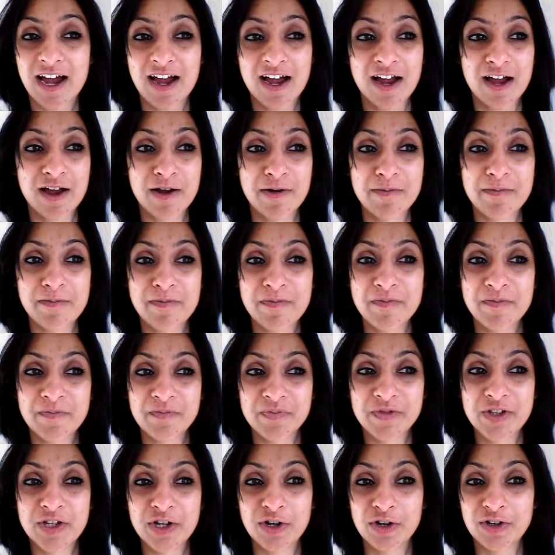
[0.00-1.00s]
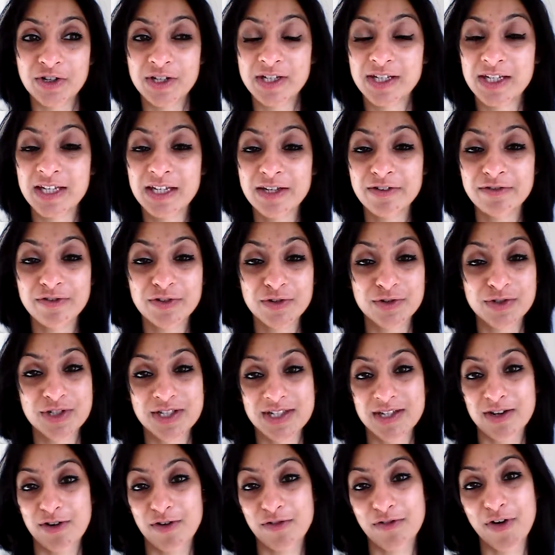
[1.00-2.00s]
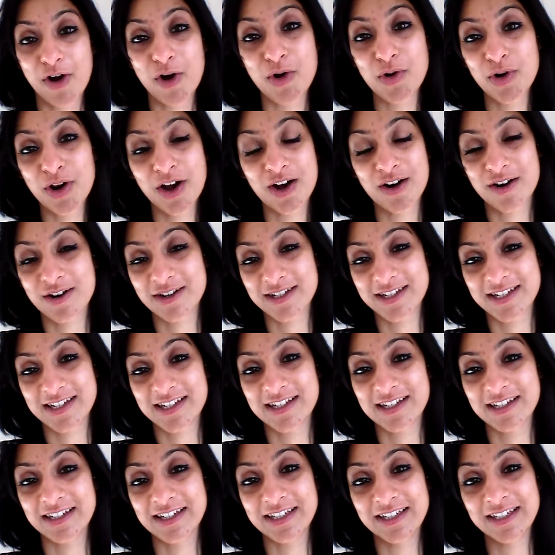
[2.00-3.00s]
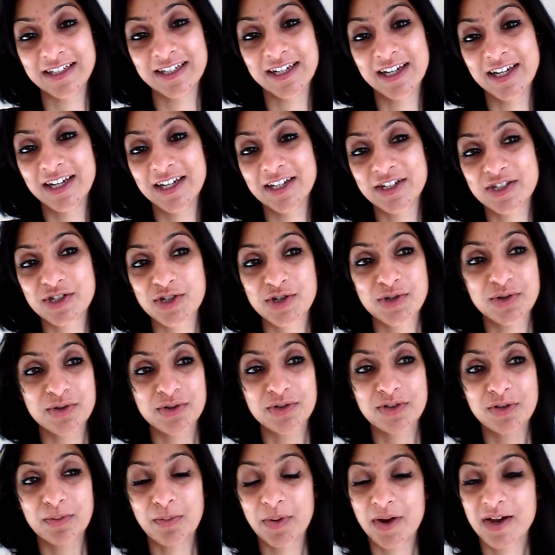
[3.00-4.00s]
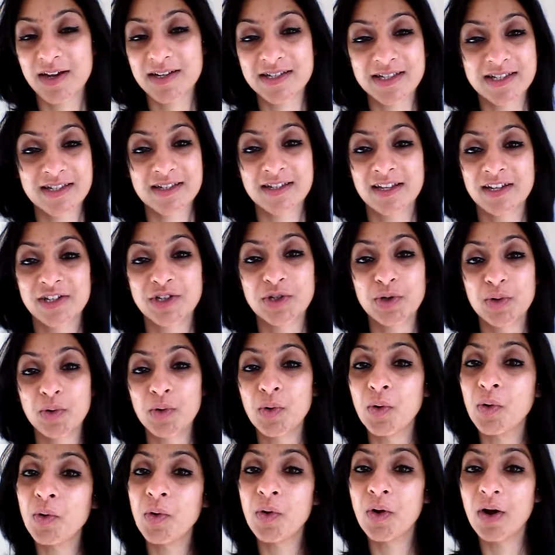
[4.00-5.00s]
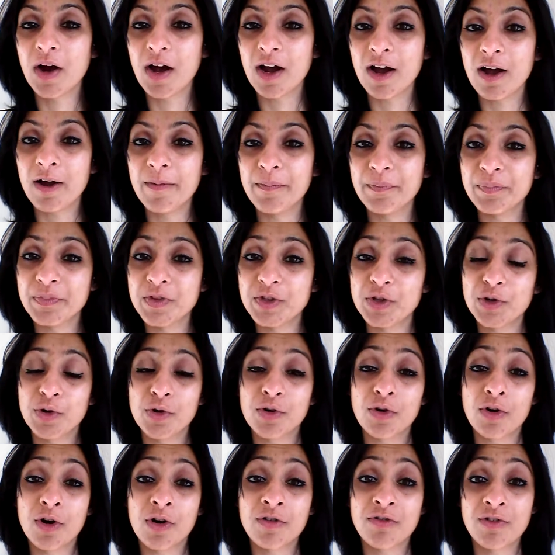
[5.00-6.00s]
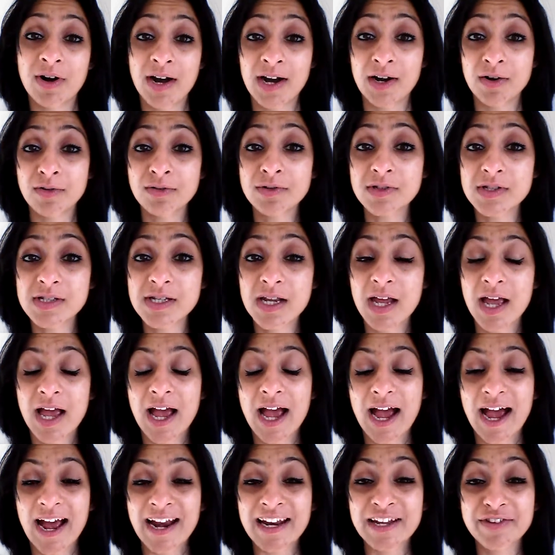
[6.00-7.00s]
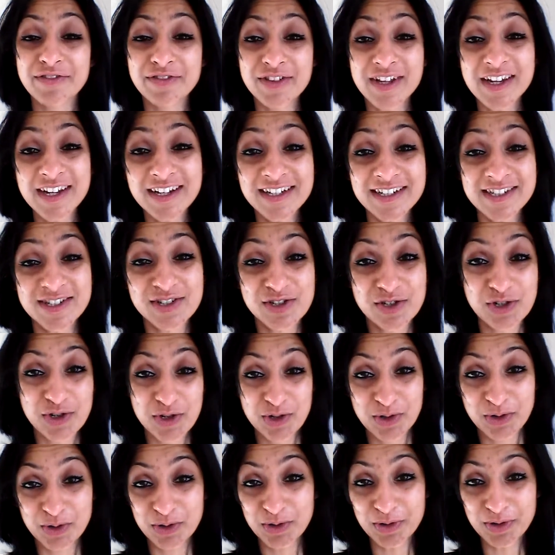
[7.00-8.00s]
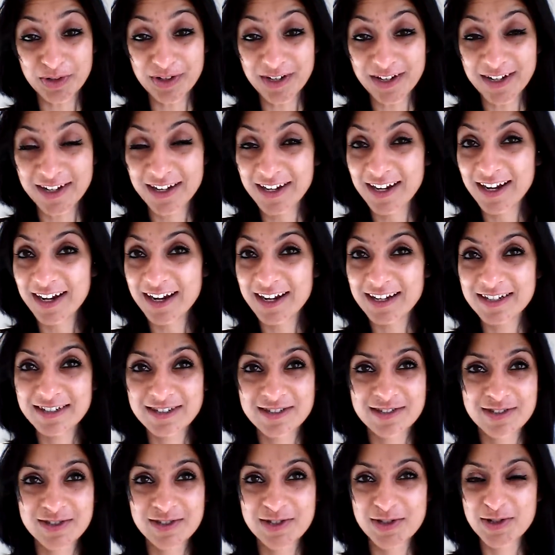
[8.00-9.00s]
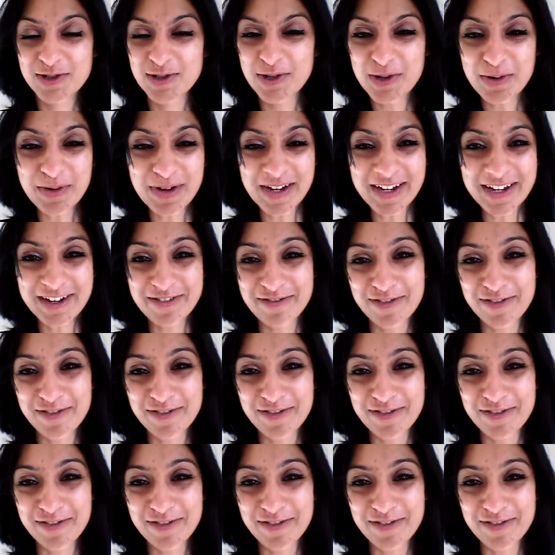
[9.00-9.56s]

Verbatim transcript: um, you know, give yourself wholeheartedly to the person that you're um, you're around, and if that is you, do it